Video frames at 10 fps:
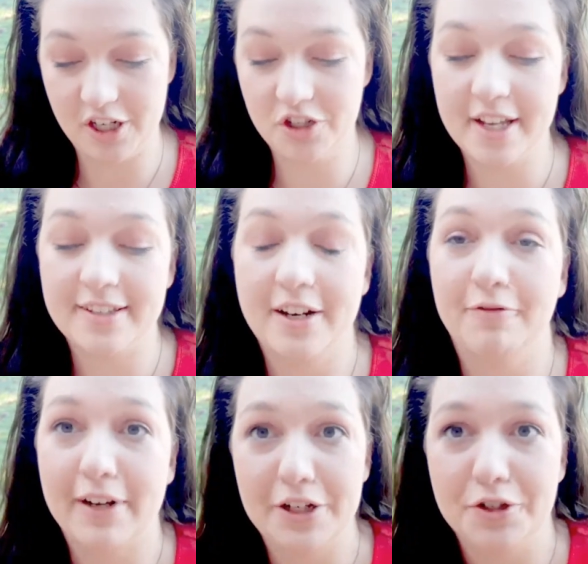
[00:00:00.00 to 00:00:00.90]
chest and it
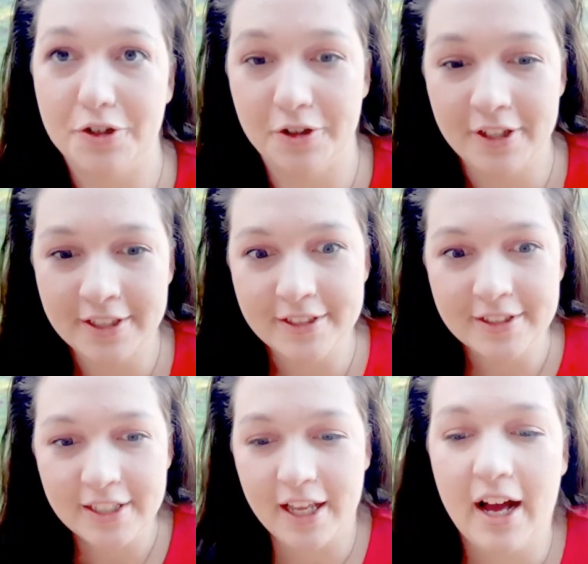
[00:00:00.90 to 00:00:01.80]
reads your
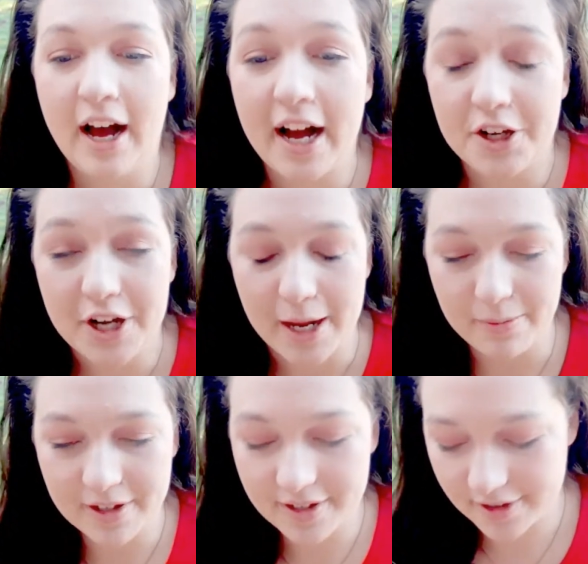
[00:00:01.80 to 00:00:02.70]
heart
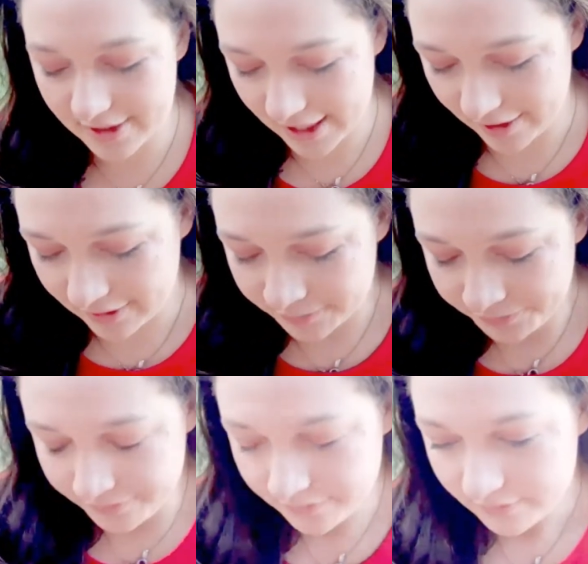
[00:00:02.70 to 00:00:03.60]
chambers and
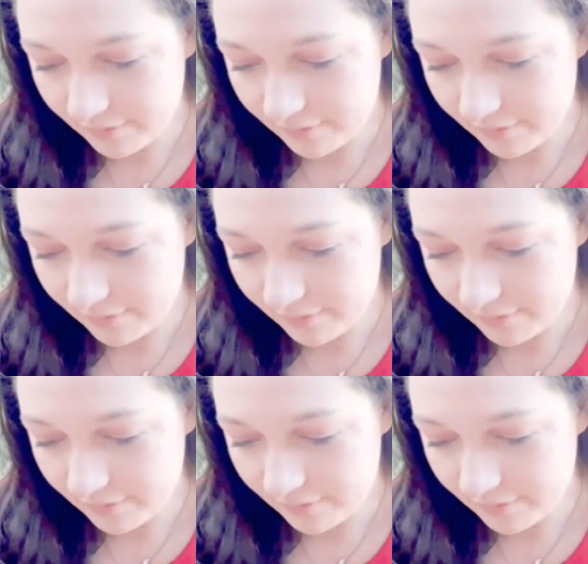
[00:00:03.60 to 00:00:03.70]
stuff.